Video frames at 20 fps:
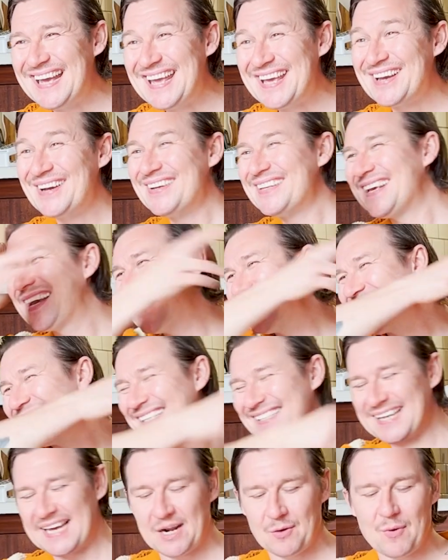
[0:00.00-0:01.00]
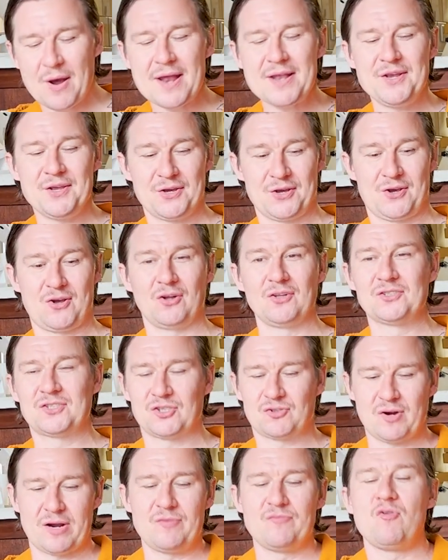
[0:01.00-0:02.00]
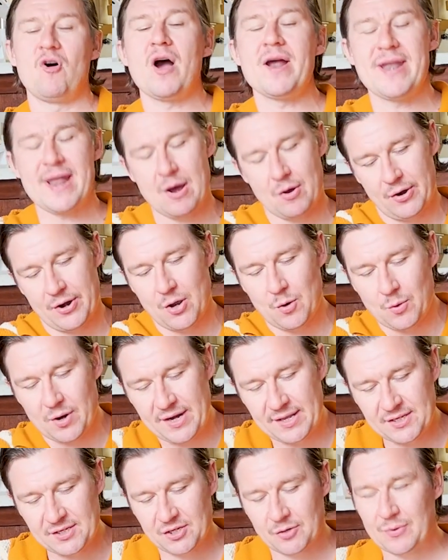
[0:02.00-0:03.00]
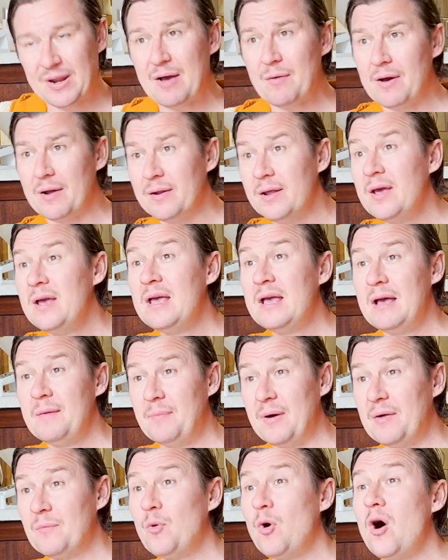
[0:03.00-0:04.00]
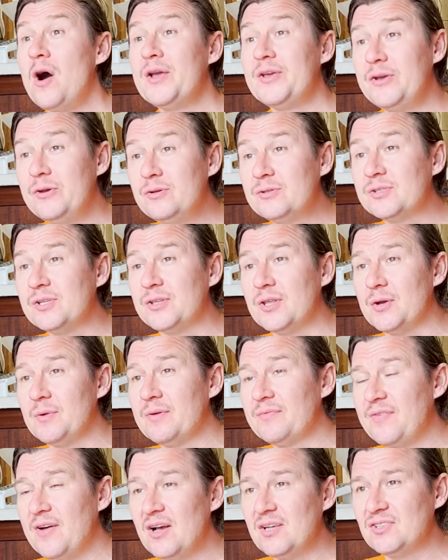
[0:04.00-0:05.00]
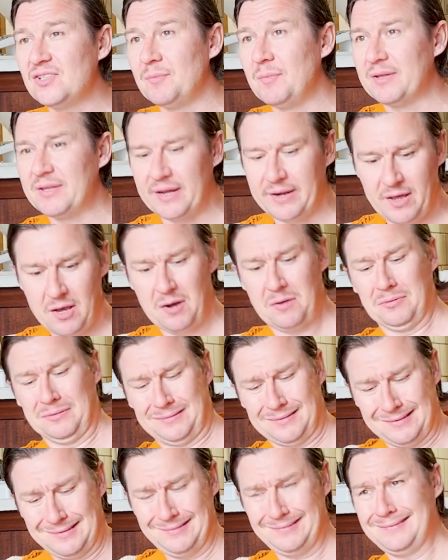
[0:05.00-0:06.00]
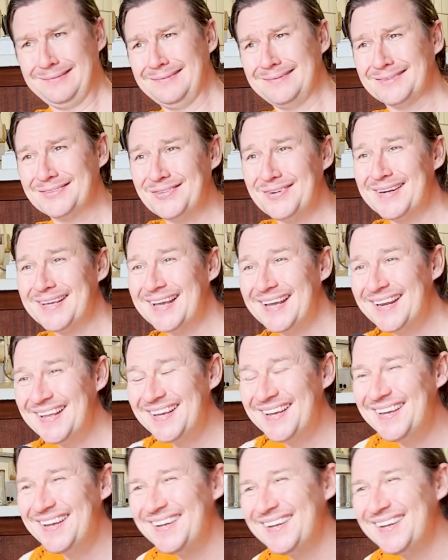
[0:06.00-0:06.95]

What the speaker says: You get 6 out the way, and you can concentrate. Right, now I know what I need to do with that one. But what I used to do, the first time I done it, I was like, trying to get it.